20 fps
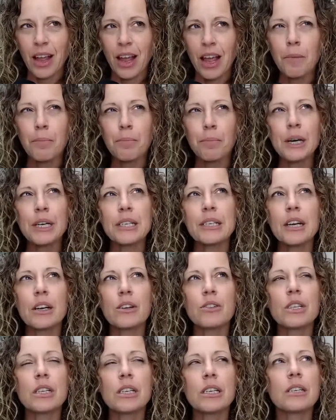And
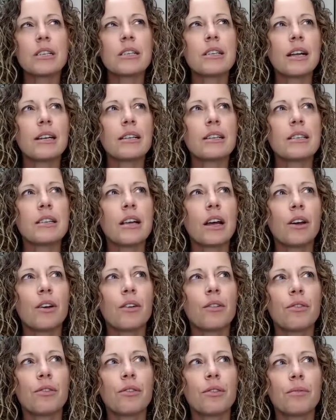breakdowns in a sense
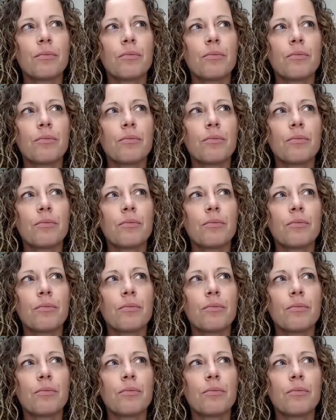of,